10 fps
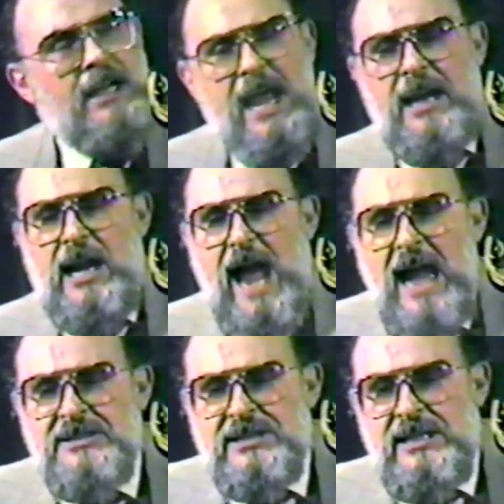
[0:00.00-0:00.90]
in an
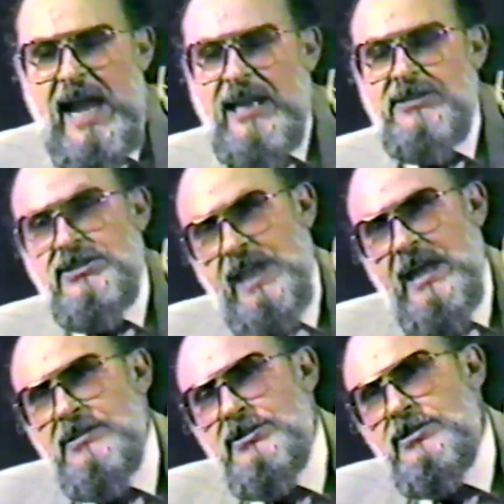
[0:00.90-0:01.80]
isolated
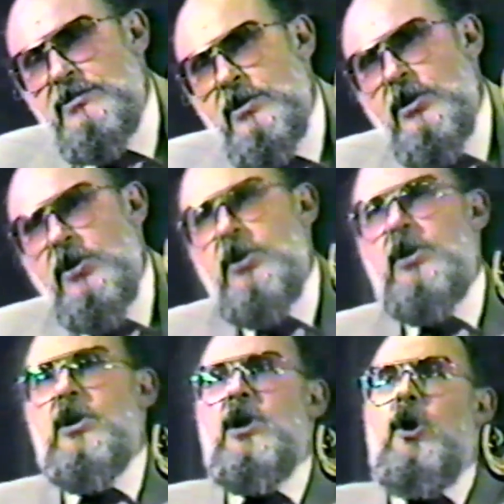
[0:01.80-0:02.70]
sense,
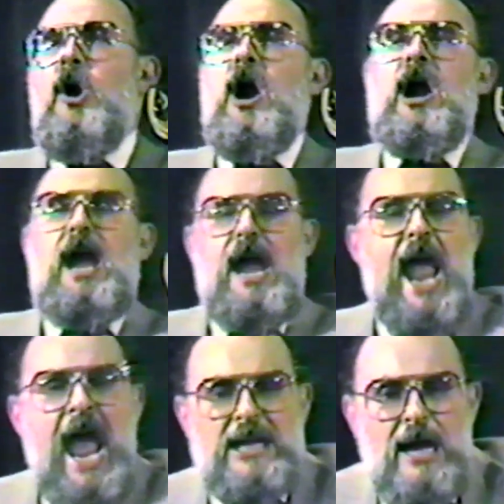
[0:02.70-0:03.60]
or
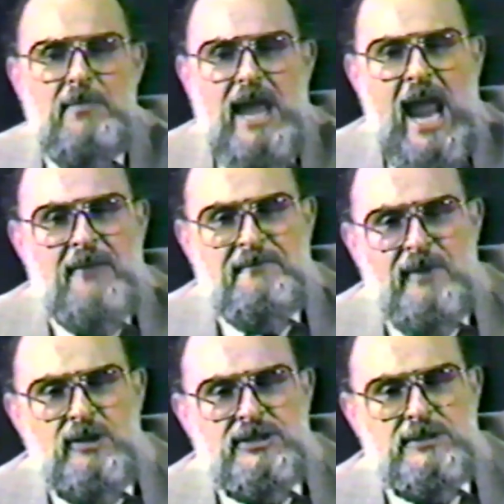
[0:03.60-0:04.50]
Adam, a
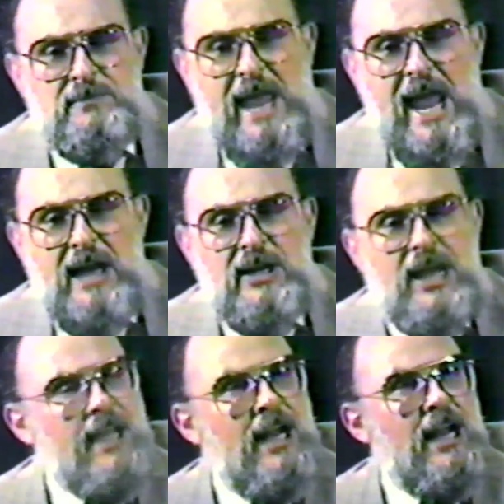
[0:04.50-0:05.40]
first man
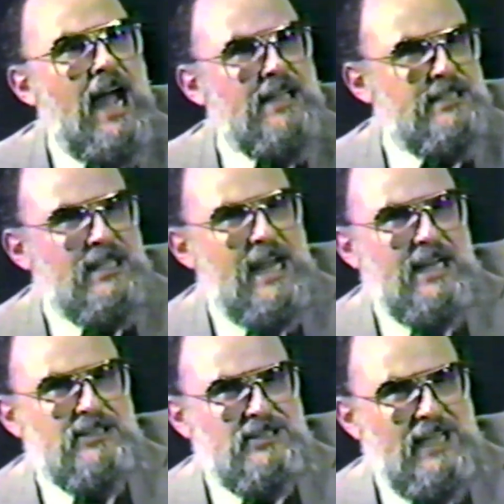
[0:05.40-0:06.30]
in an
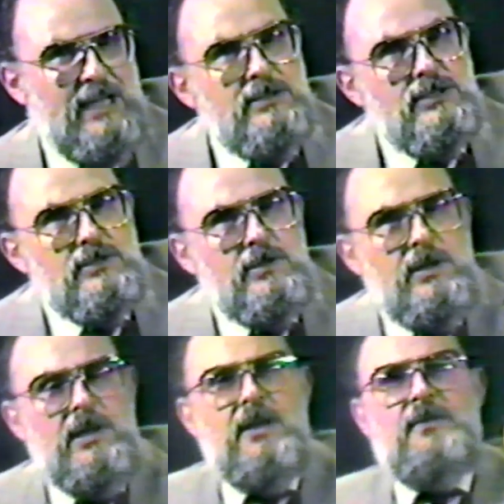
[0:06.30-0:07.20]
isolated sense.
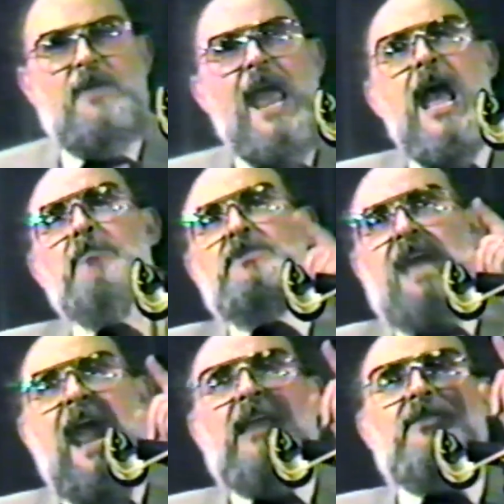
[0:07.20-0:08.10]
They
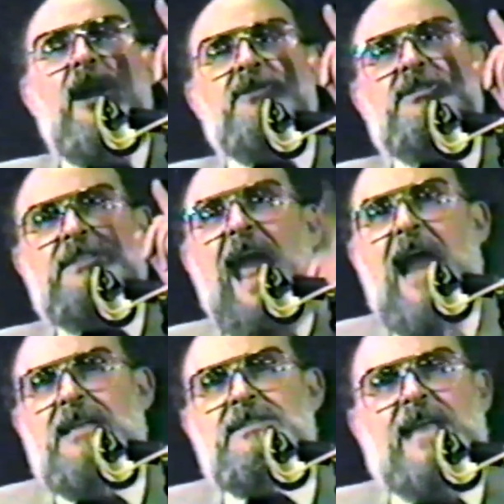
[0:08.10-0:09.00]
obtain their
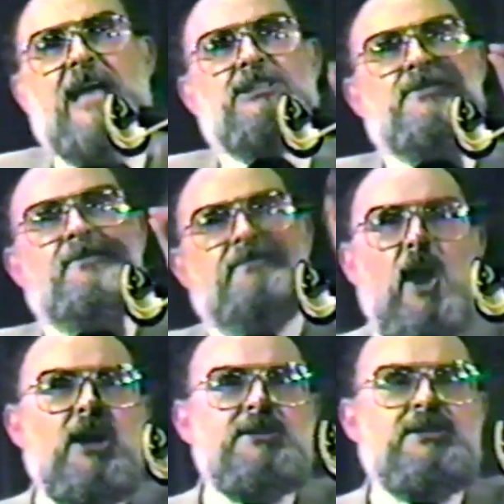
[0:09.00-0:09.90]
status as
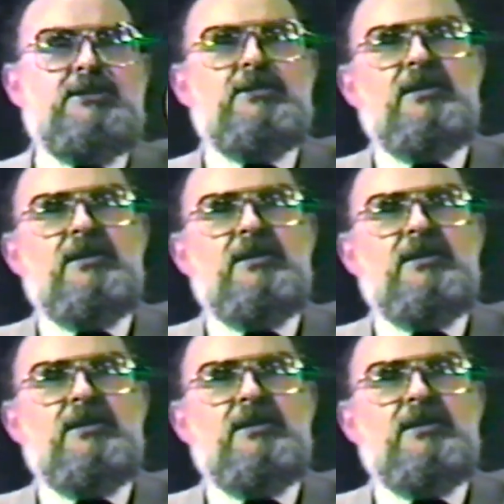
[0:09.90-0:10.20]
first